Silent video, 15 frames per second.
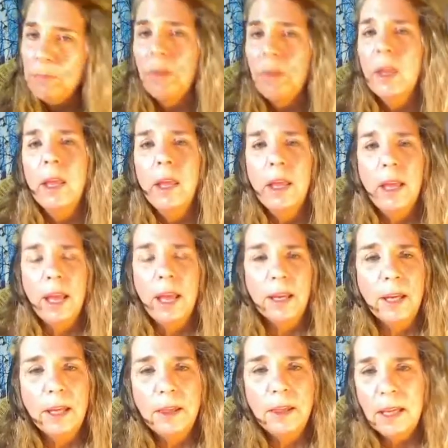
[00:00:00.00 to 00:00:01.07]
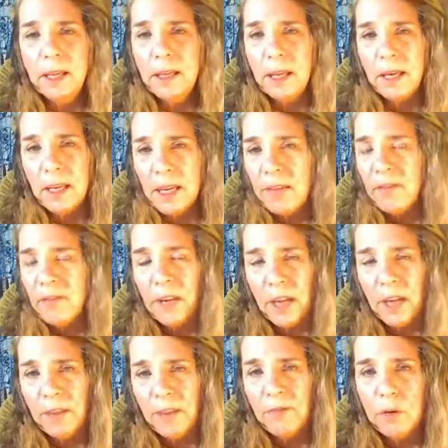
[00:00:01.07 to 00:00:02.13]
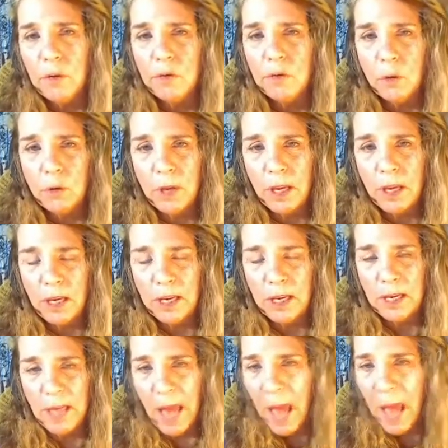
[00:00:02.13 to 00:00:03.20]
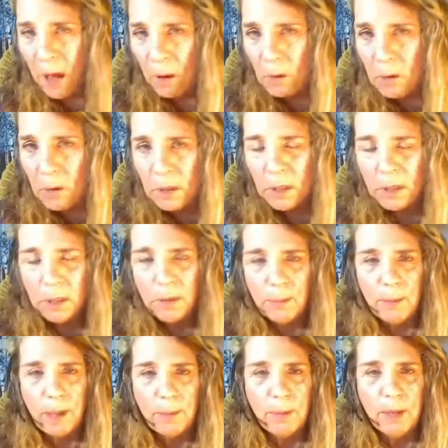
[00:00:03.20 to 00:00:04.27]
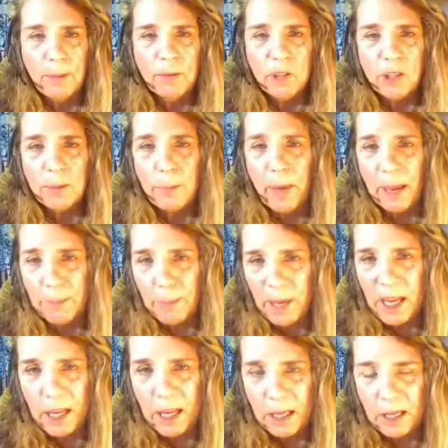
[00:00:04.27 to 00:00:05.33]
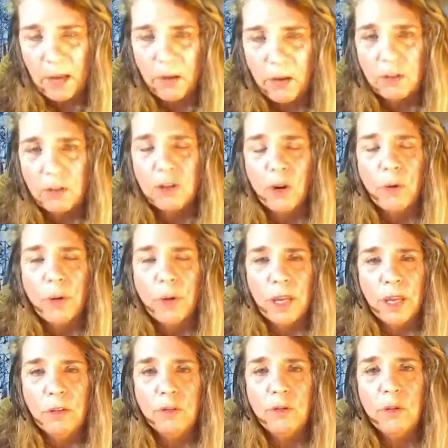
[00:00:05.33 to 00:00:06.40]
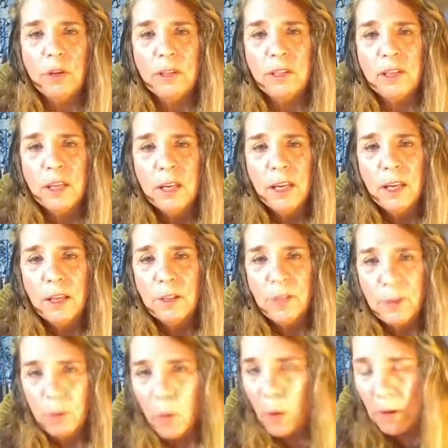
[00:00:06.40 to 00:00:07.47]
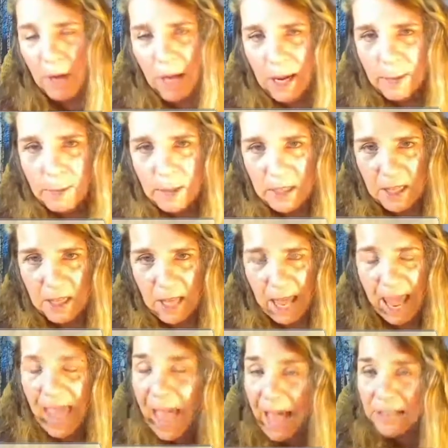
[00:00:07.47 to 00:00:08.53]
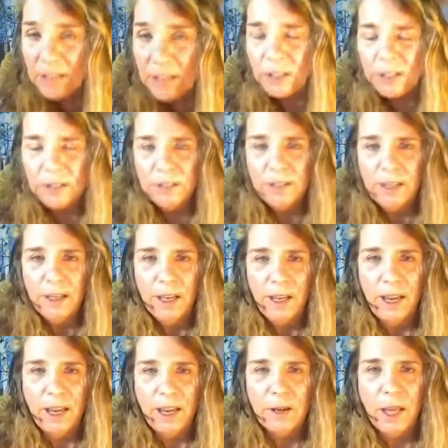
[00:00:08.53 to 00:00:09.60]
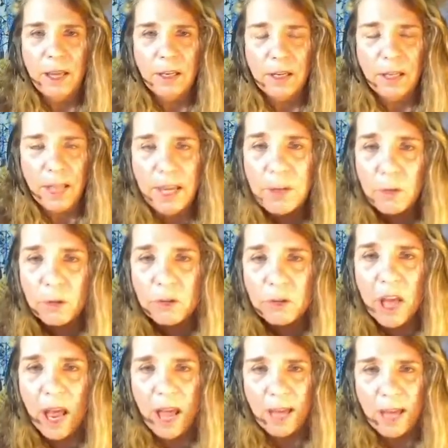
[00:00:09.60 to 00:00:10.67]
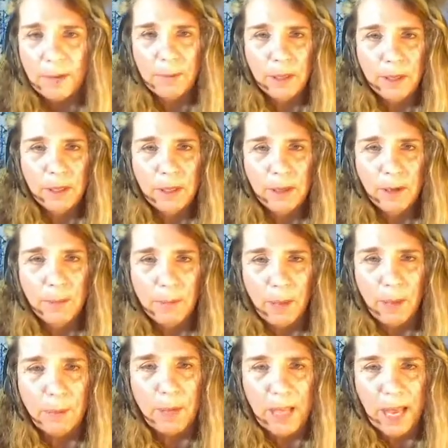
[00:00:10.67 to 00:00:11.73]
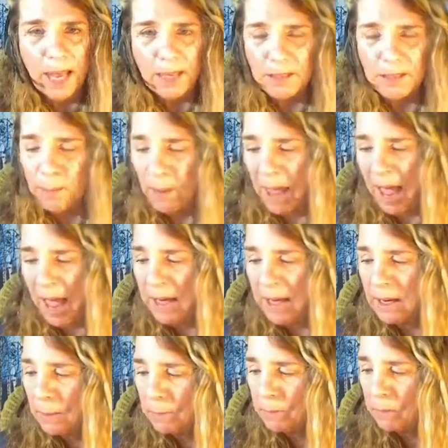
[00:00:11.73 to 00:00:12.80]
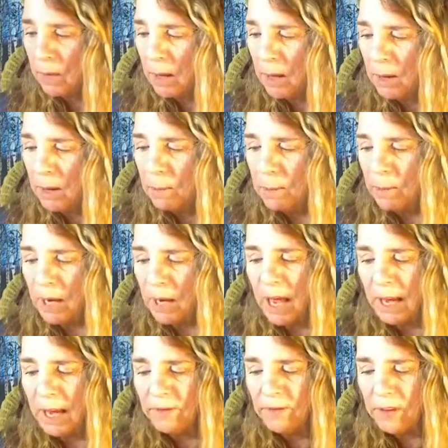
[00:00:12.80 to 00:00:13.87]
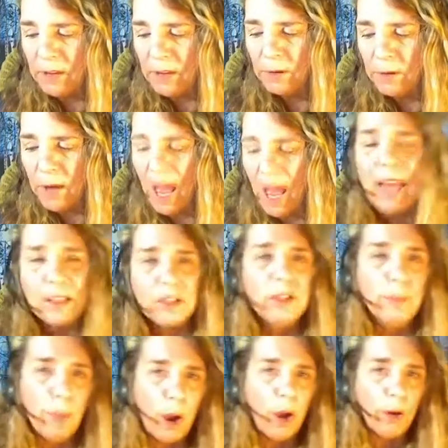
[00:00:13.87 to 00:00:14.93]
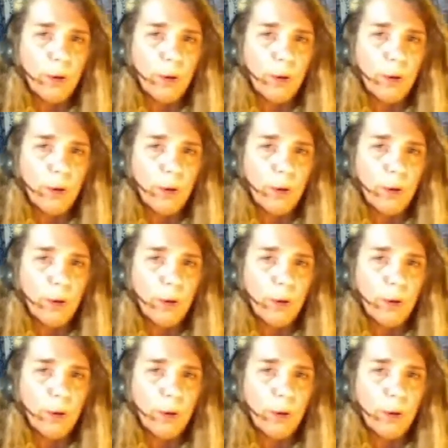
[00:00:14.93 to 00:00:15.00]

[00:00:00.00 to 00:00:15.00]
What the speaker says: And I think that even if you don't get in now, maybe just by being there and showing interest, your name is in the hat, and at a later time may be asked back. But I feel not tomorrow.